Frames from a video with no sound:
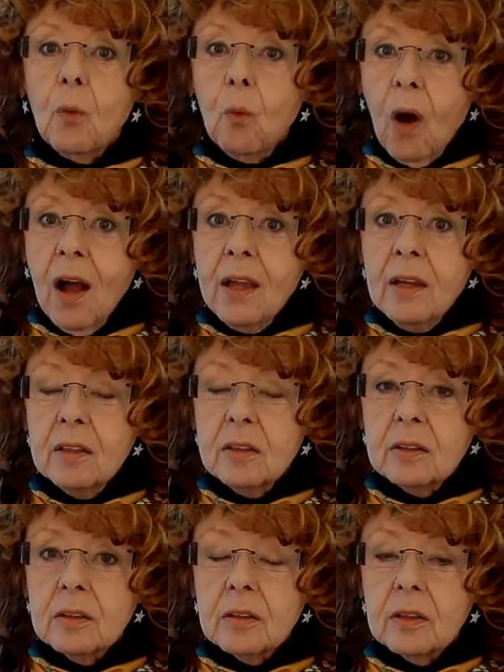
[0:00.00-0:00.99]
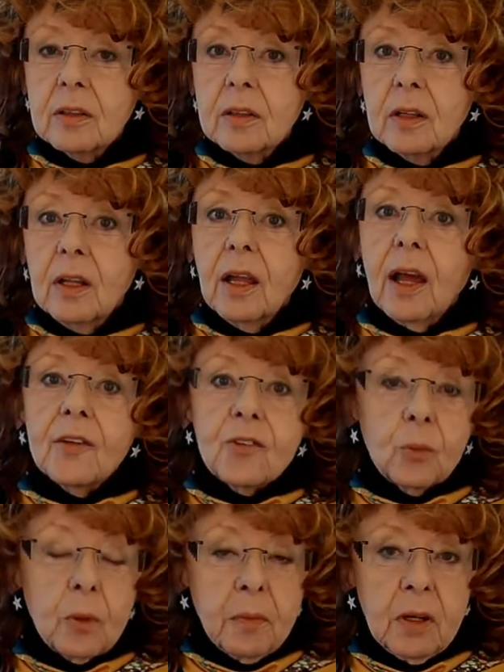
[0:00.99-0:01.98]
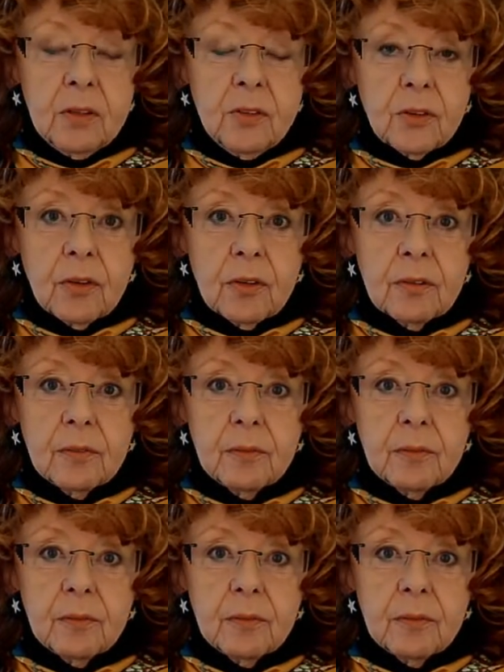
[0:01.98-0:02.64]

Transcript: Why? As a reminder.